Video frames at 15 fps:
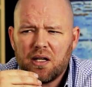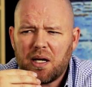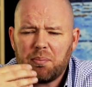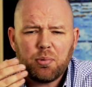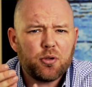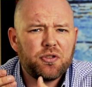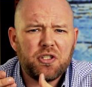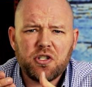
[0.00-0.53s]
like
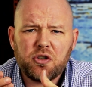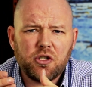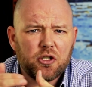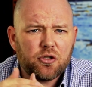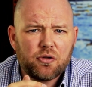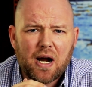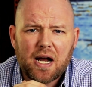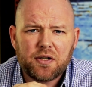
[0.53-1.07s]
Precision
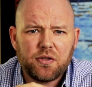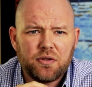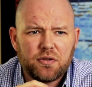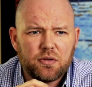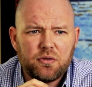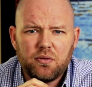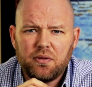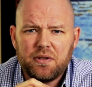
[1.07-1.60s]
Extractions are
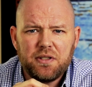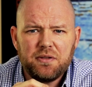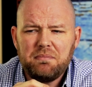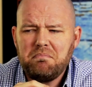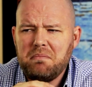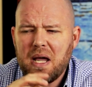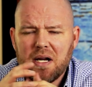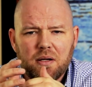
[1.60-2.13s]
doing these
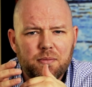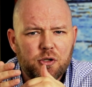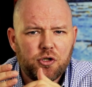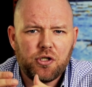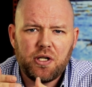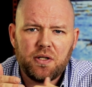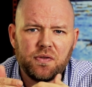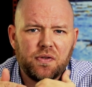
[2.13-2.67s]
mega
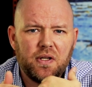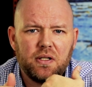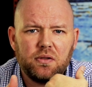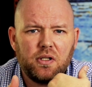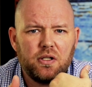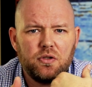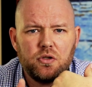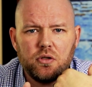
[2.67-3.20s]
machines that
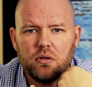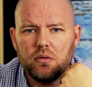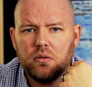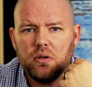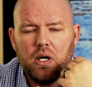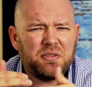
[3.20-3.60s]
can do